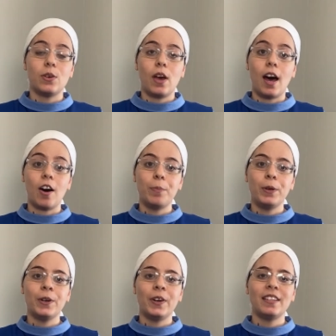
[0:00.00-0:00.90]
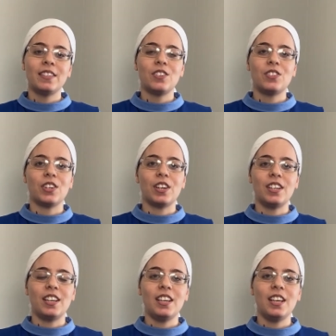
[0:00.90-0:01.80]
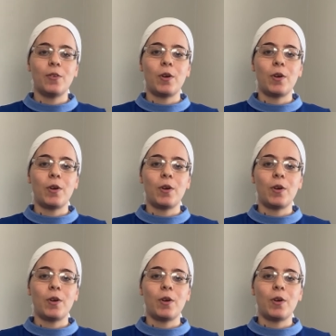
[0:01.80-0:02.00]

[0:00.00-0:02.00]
To help you in this journey,